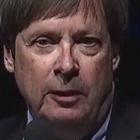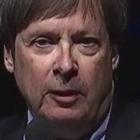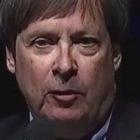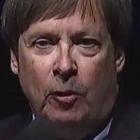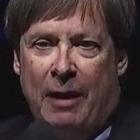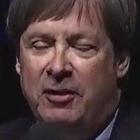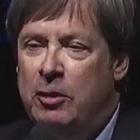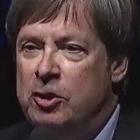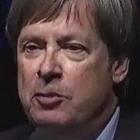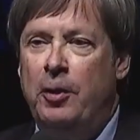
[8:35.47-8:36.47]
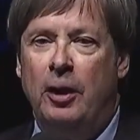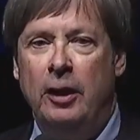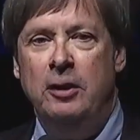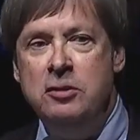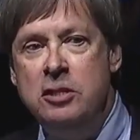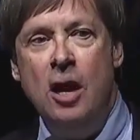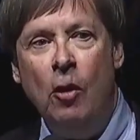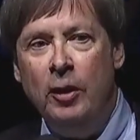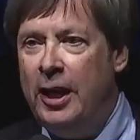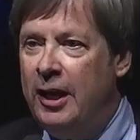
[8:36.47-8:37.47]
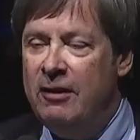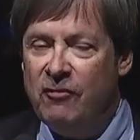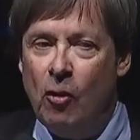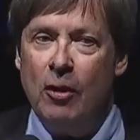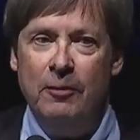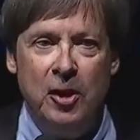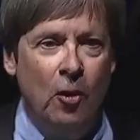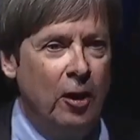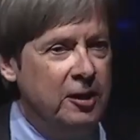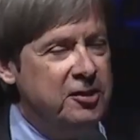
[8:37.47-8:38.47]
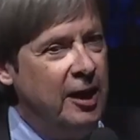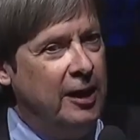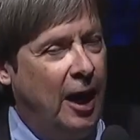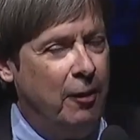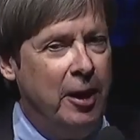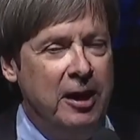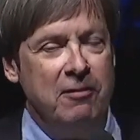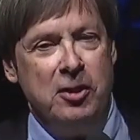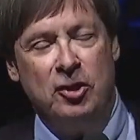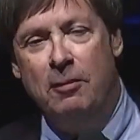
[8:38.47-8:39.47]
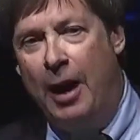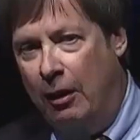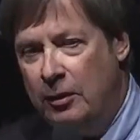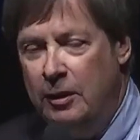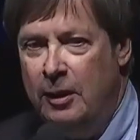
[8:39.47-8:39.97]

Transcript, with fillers: gravity, which apparently no one had informed the Oregon State Highway Division about